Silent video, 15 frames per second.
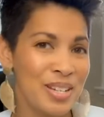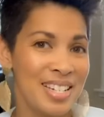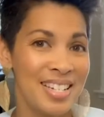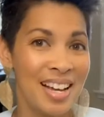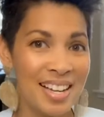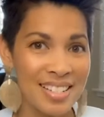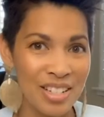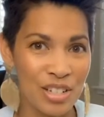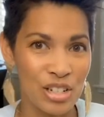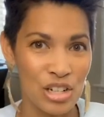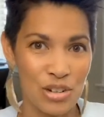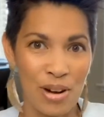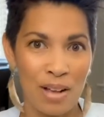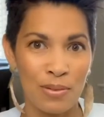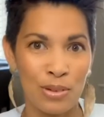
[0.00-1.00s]
doesn't
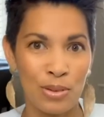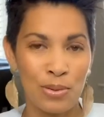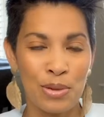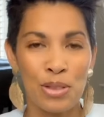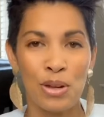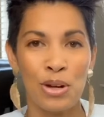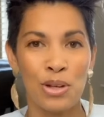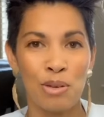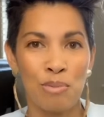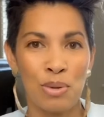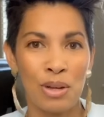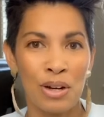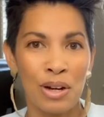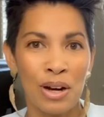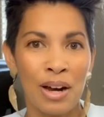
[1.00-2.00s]
travel with their
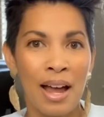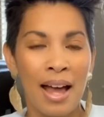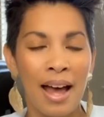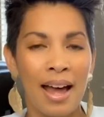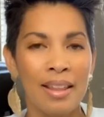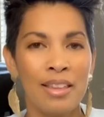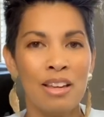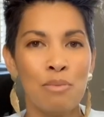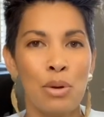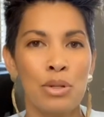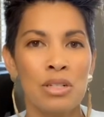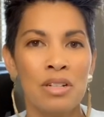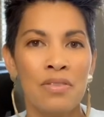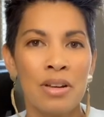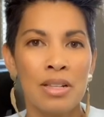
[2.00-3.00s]
computer? I think
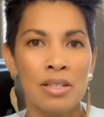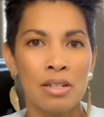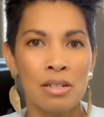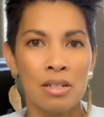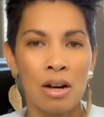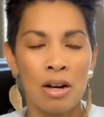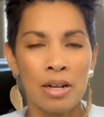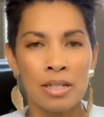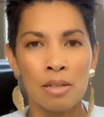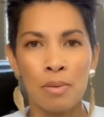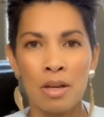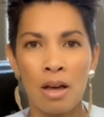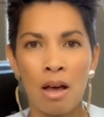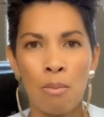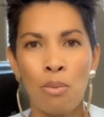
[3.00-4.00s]
most of us are starting to
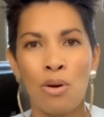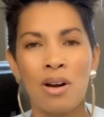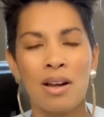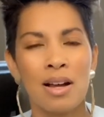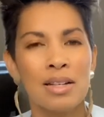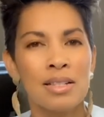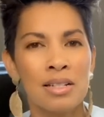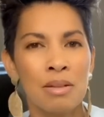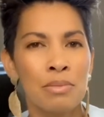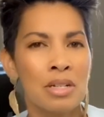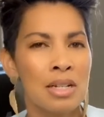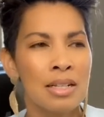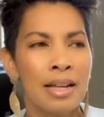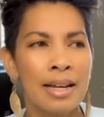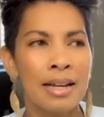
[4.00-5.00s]
become more accustomed
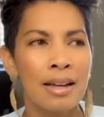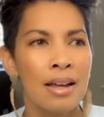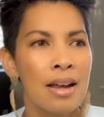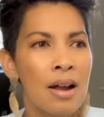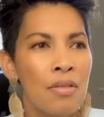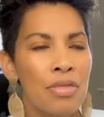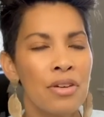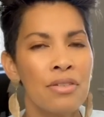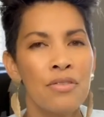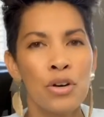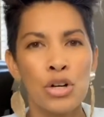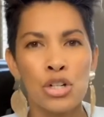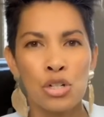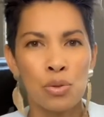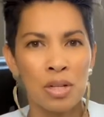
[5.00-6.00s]
to the
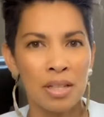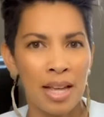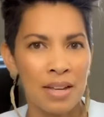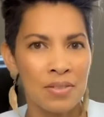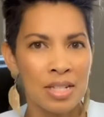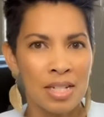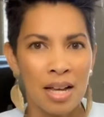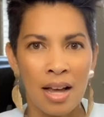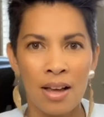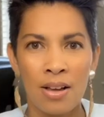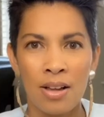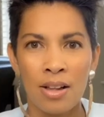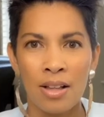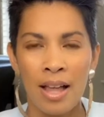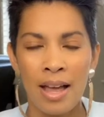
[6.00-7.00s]
virtual
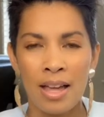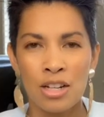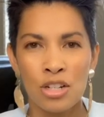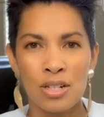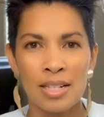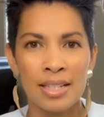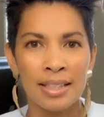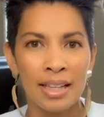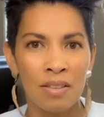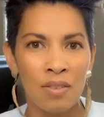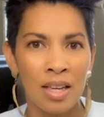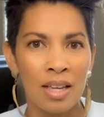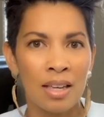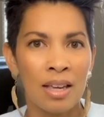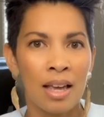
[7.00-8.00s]
lifestyle and just
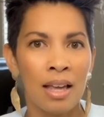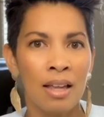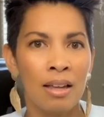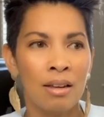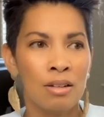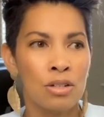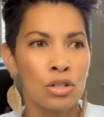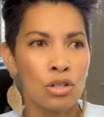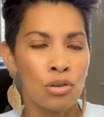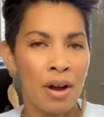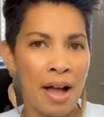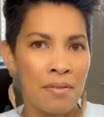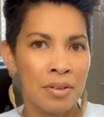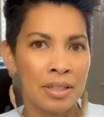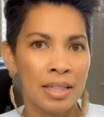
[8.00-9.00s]
living and
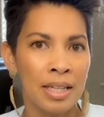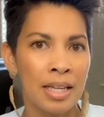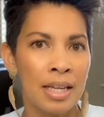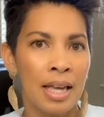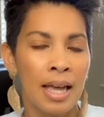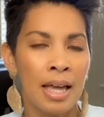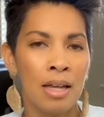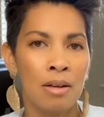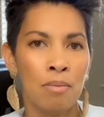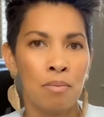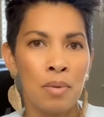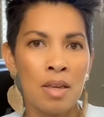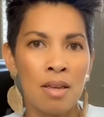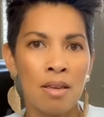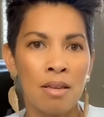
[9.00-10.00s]
traveling and
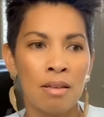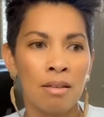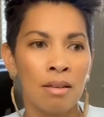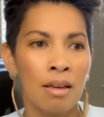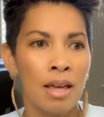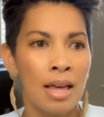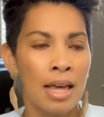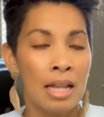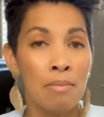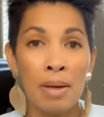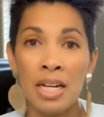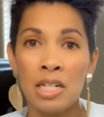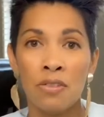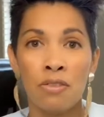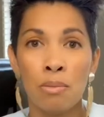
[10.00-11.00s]
being in
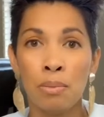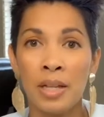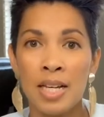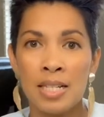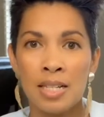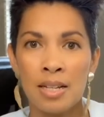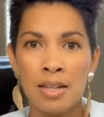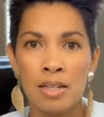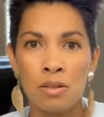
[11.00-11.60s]
many different places